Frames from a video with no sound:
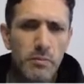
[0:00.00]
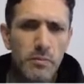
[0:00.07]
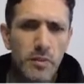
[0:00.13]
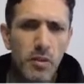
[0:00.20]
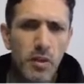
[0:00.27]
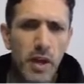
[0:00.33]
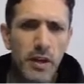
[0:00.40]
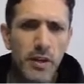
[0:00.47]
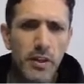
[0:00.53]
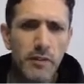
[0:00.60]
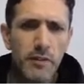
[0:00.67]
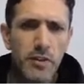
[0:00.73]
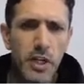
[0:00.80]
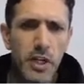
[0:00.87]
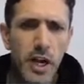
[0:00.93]
length of
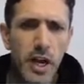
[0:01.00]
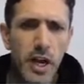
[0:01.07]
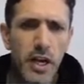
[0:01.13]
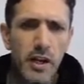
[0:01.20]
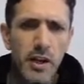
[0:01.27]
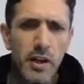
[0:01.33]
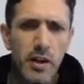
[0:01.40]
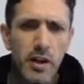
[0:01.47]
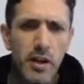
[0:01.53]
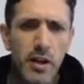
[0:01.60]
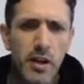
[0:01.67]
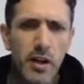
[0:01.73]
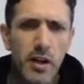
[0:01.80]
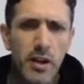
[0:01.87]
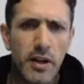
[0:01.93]
j
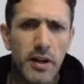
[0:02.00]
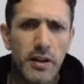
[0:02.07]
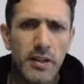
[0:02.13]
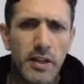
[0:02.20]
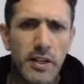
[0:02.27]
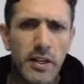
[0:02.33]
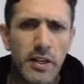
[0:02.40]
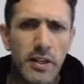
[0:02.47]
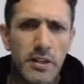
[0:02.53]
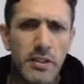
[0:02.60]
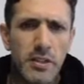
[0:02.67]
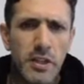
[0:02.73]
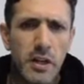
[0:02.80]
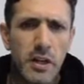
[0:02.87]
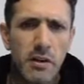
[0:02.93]

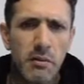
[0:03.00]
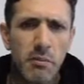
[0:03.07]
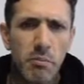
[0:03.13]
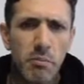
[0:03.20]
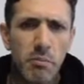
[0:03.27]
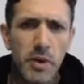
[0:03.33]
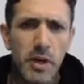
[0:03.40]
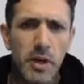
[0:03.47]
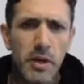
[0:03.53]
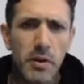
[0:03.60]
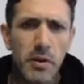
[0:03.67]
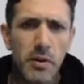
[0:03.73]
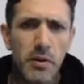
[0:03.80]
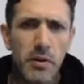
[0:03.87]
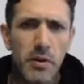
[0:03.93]
is
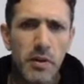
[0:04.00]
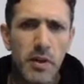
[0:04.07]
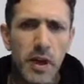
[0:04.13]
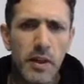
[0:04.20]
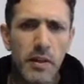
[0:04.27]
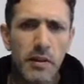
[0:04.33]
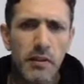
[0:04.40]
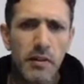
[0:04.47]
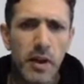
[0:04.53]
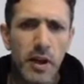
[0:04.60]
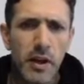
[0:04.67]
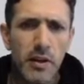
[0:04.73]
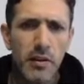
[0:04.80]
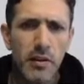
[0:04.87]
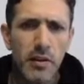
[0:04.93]
bigger than the
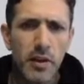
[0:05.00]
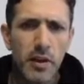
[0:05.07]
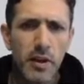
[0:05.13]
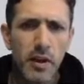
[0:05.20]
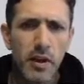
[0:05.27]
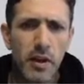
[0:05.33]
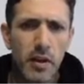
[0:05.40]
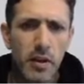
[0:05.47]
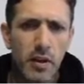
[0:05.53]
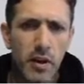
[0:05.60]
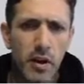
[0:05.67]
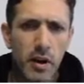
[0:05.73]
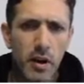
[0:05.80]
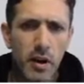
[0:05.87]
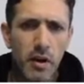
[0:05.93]
length
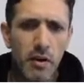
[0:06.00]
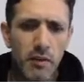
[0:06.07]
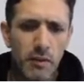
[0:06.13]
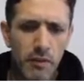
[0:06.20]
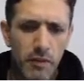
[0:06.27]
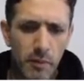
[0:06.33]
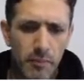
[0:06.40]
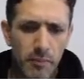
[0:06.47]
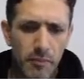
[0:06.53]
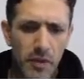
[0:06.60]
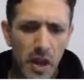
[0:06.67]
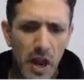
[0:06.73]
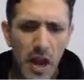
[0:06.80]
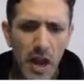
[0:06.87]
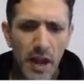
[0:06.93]
of
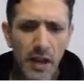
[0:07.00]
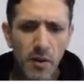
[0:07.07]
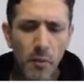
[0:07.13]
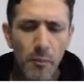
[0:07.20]
I.